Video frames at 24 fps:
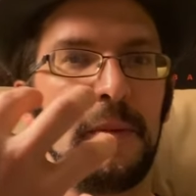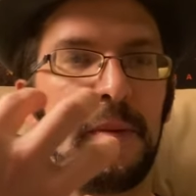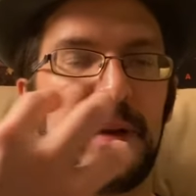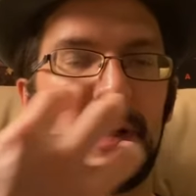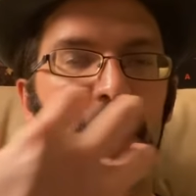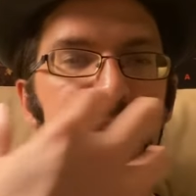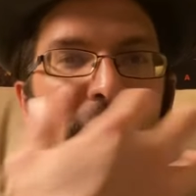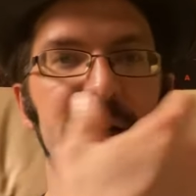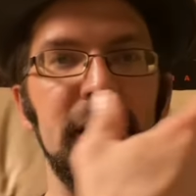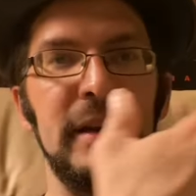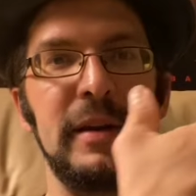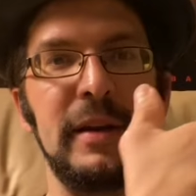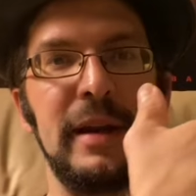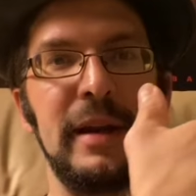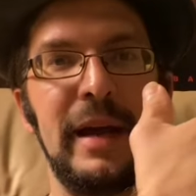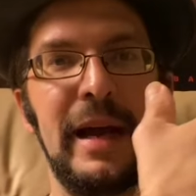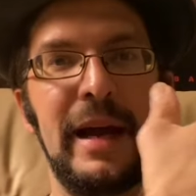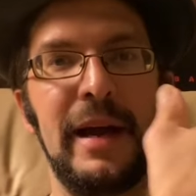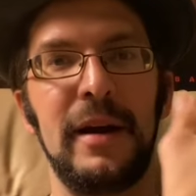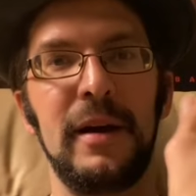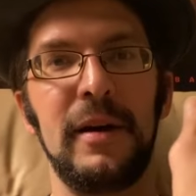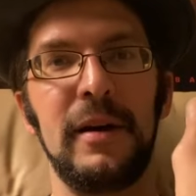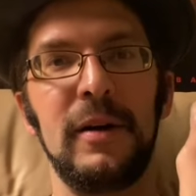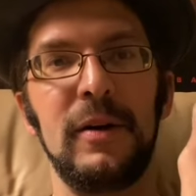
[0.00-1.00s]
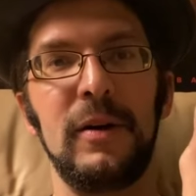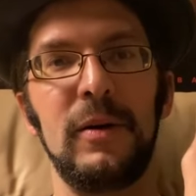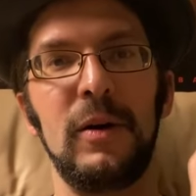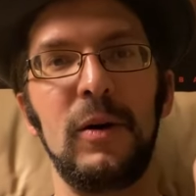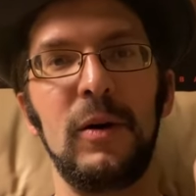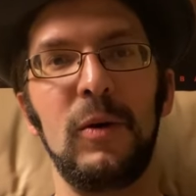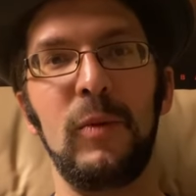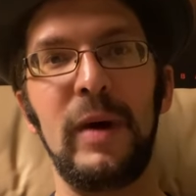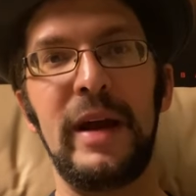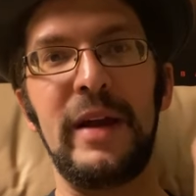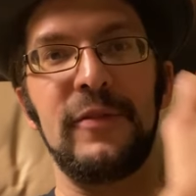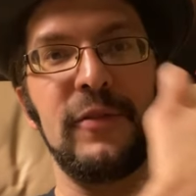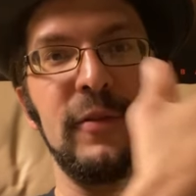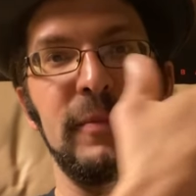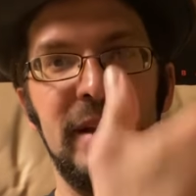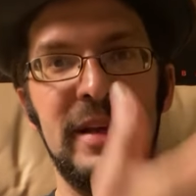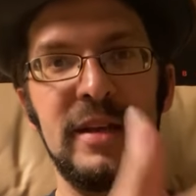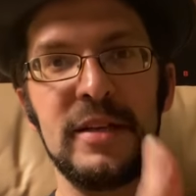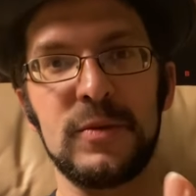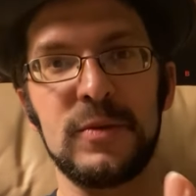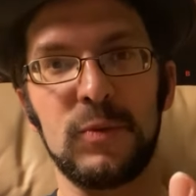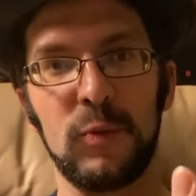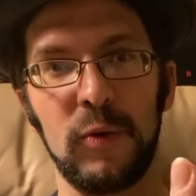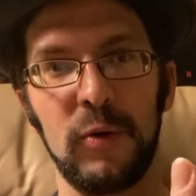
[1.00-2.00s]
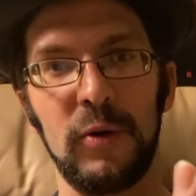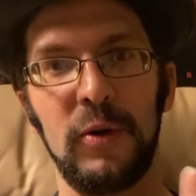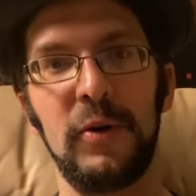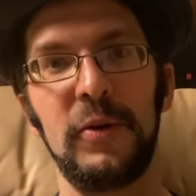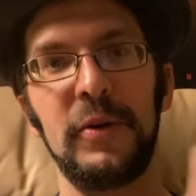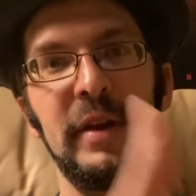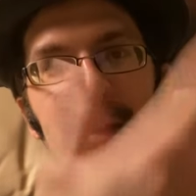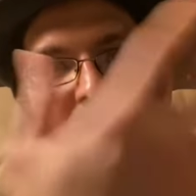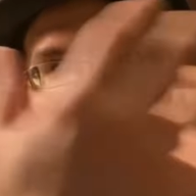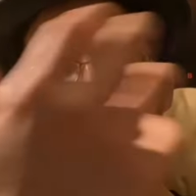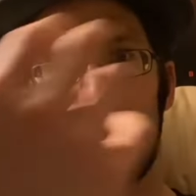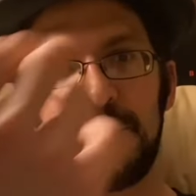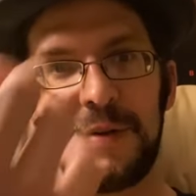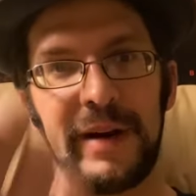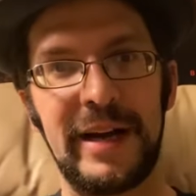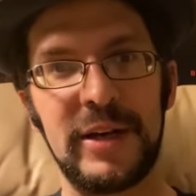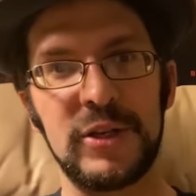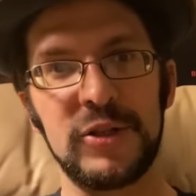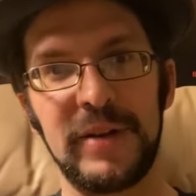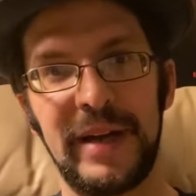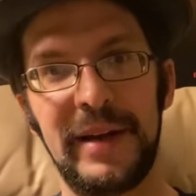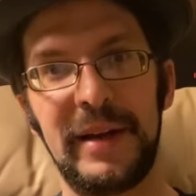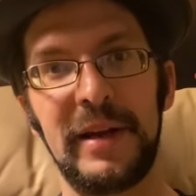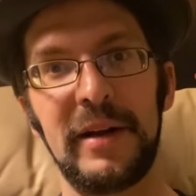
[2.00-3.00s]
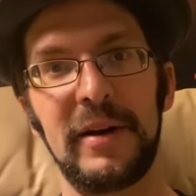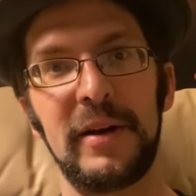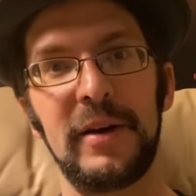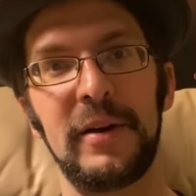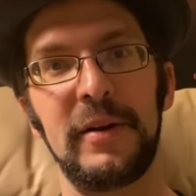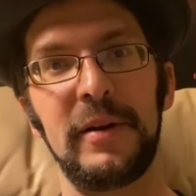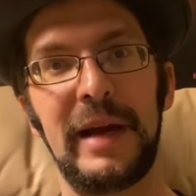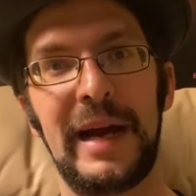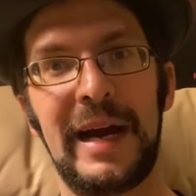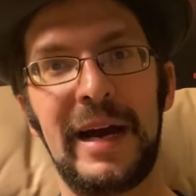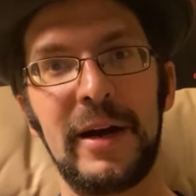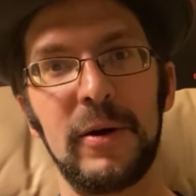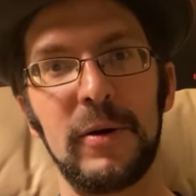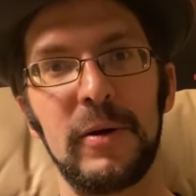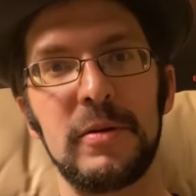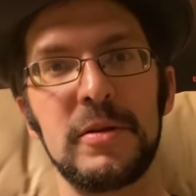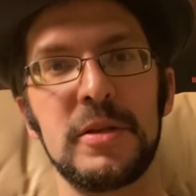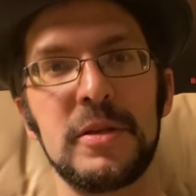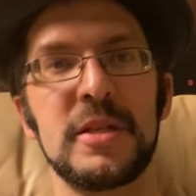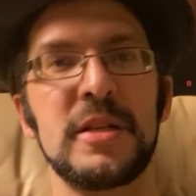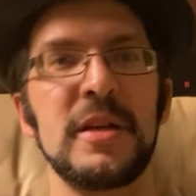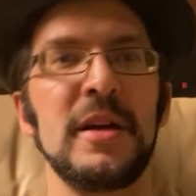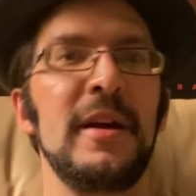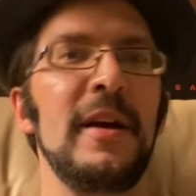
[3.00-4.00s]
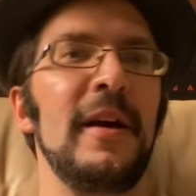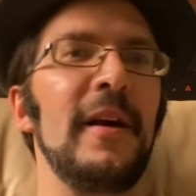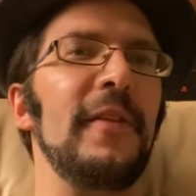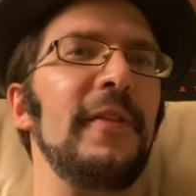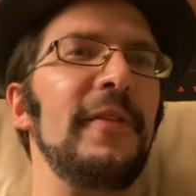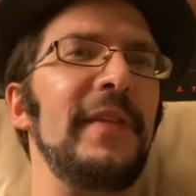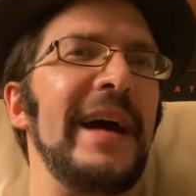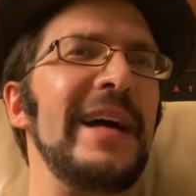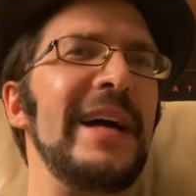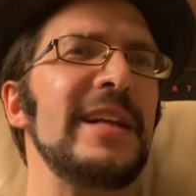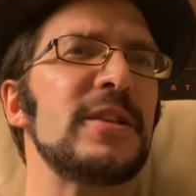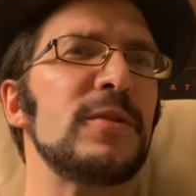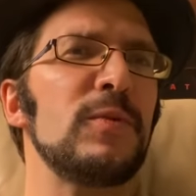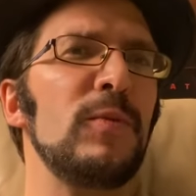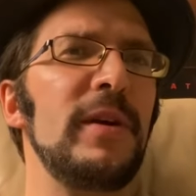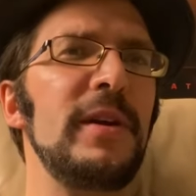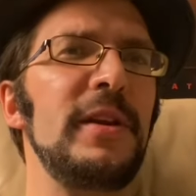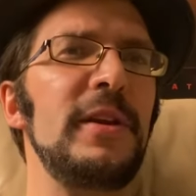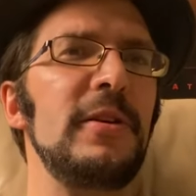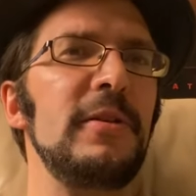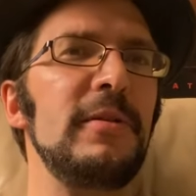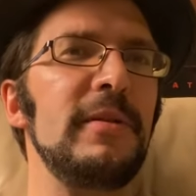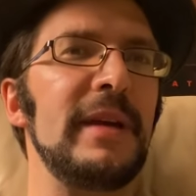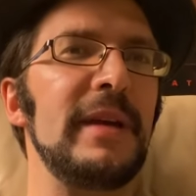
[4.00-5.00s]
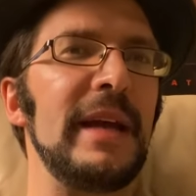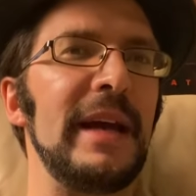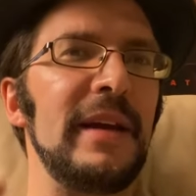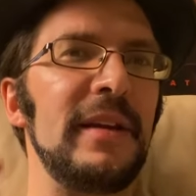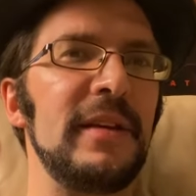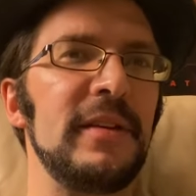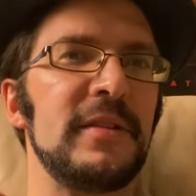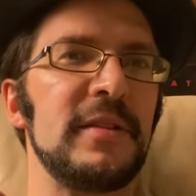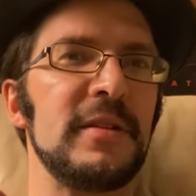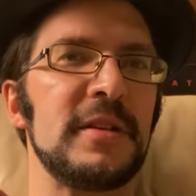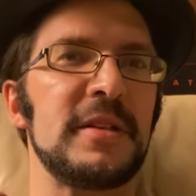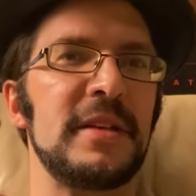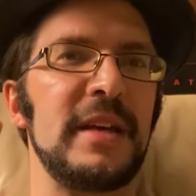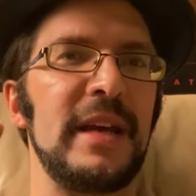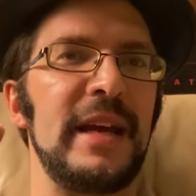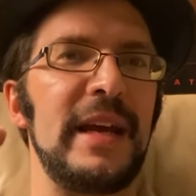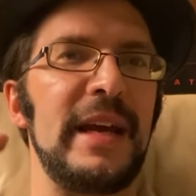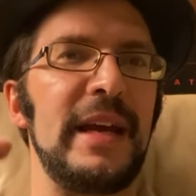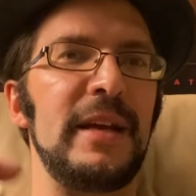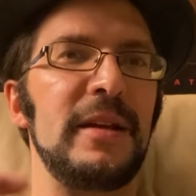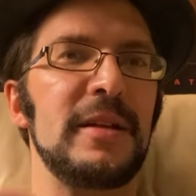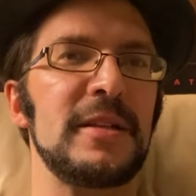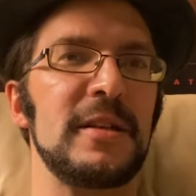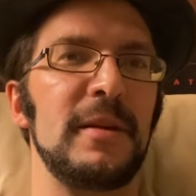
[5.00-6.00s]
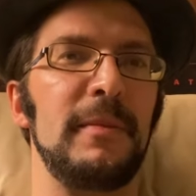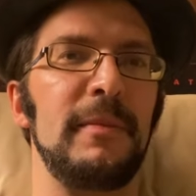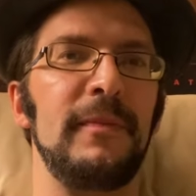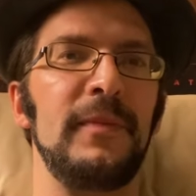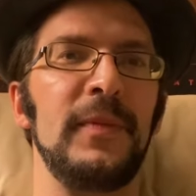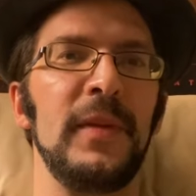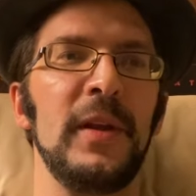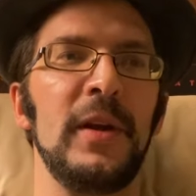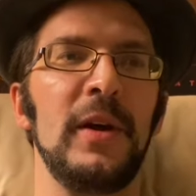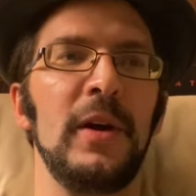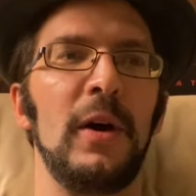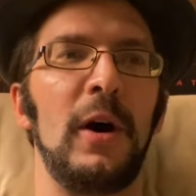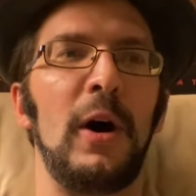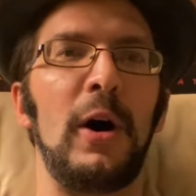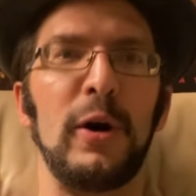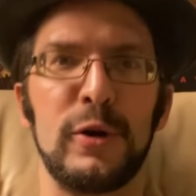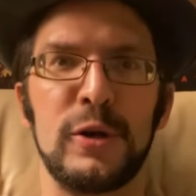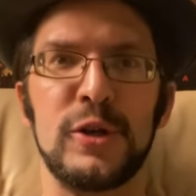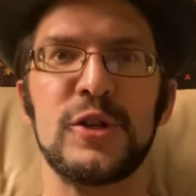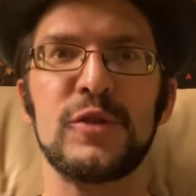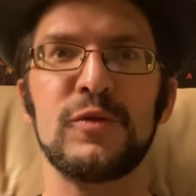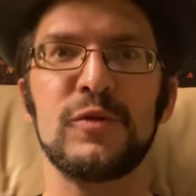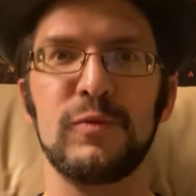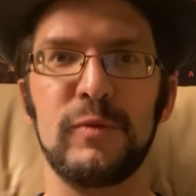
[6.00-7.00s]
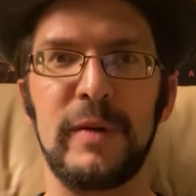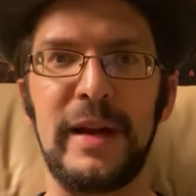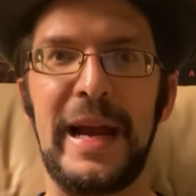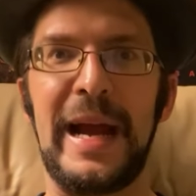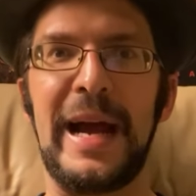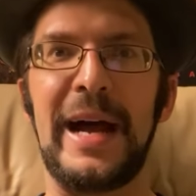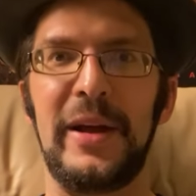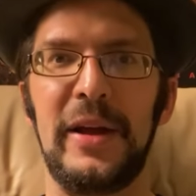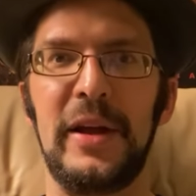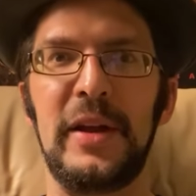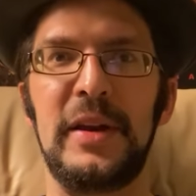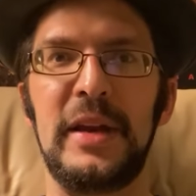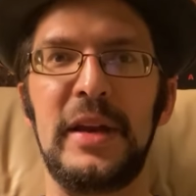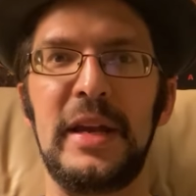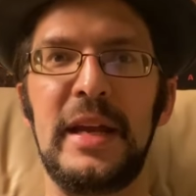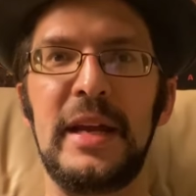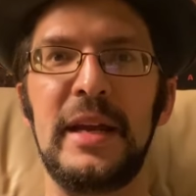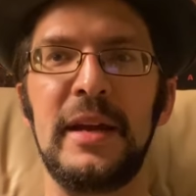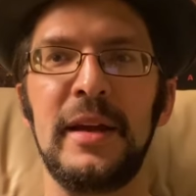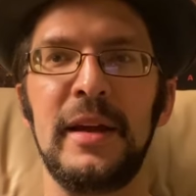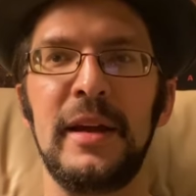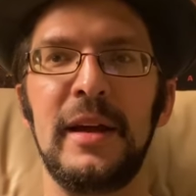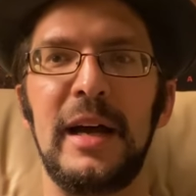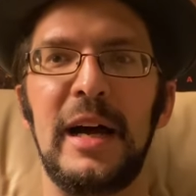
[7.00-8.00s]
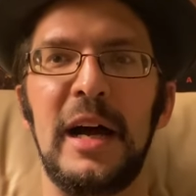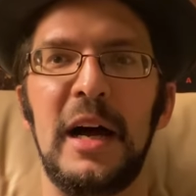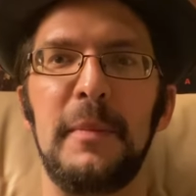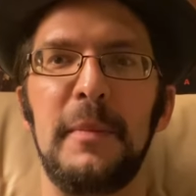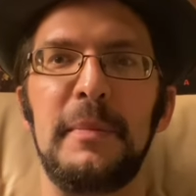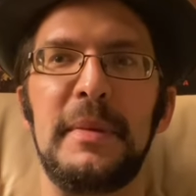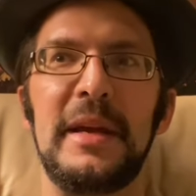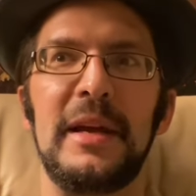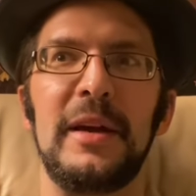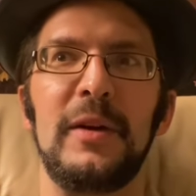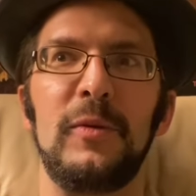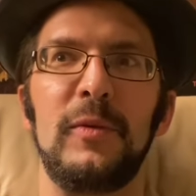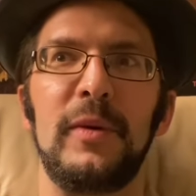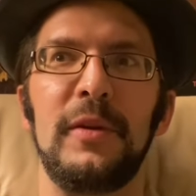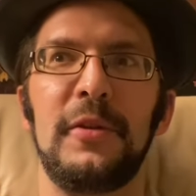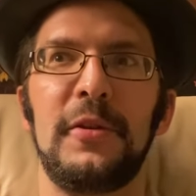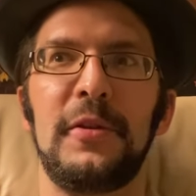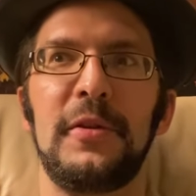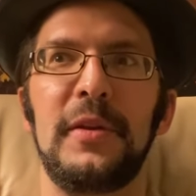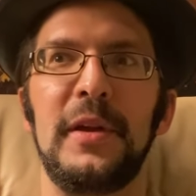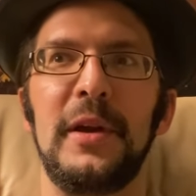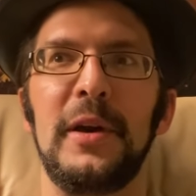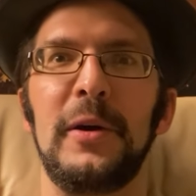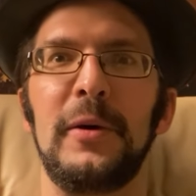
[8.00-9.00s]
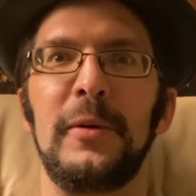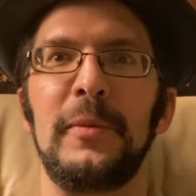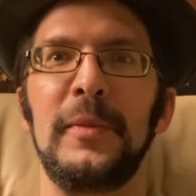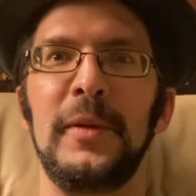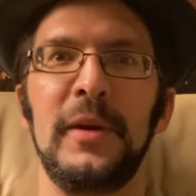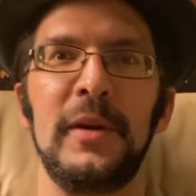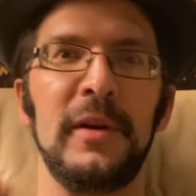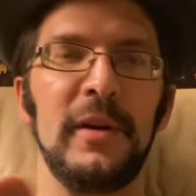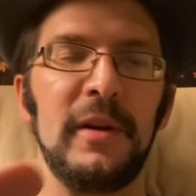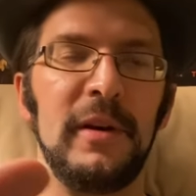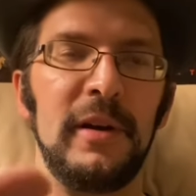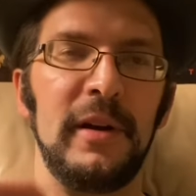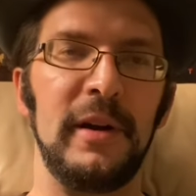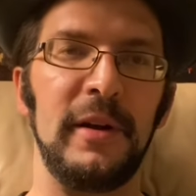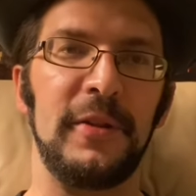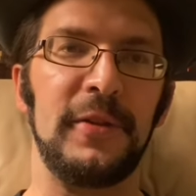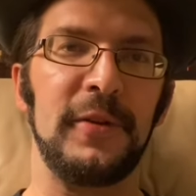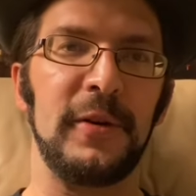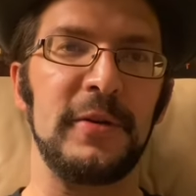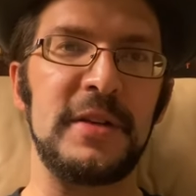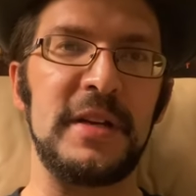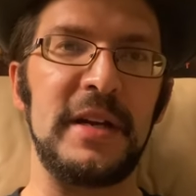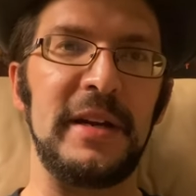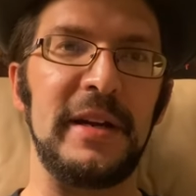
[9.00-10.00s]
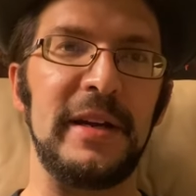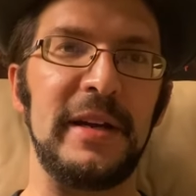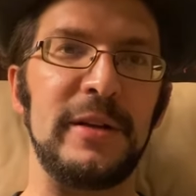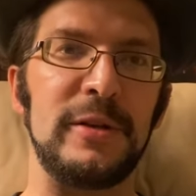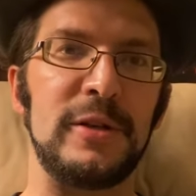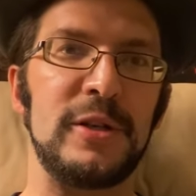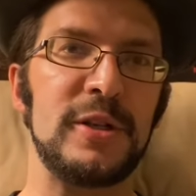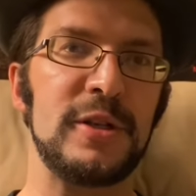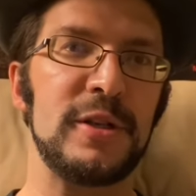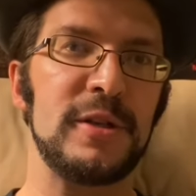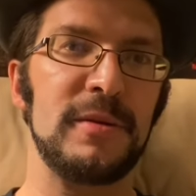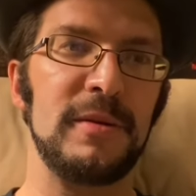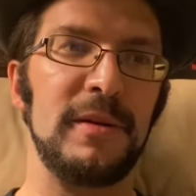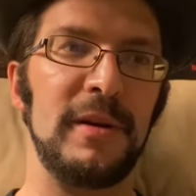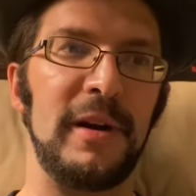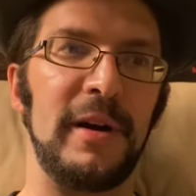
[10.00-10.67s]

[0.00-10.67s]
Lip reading: getting away from his world and crash landing on ours, that's when you get into, say, some harsh reality, albeit with, a 13-inch